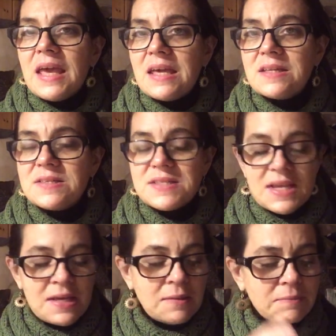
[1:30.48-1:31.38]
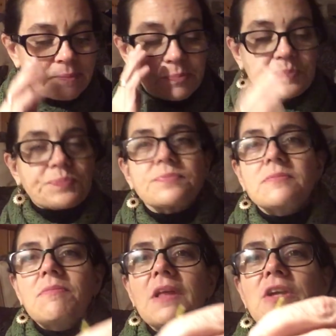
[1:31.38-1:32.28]
ends in.
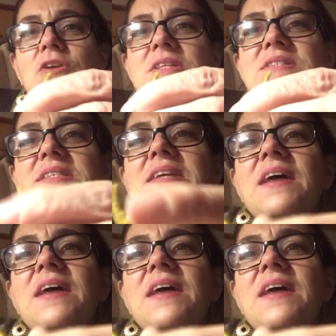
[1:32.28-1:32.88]
You can see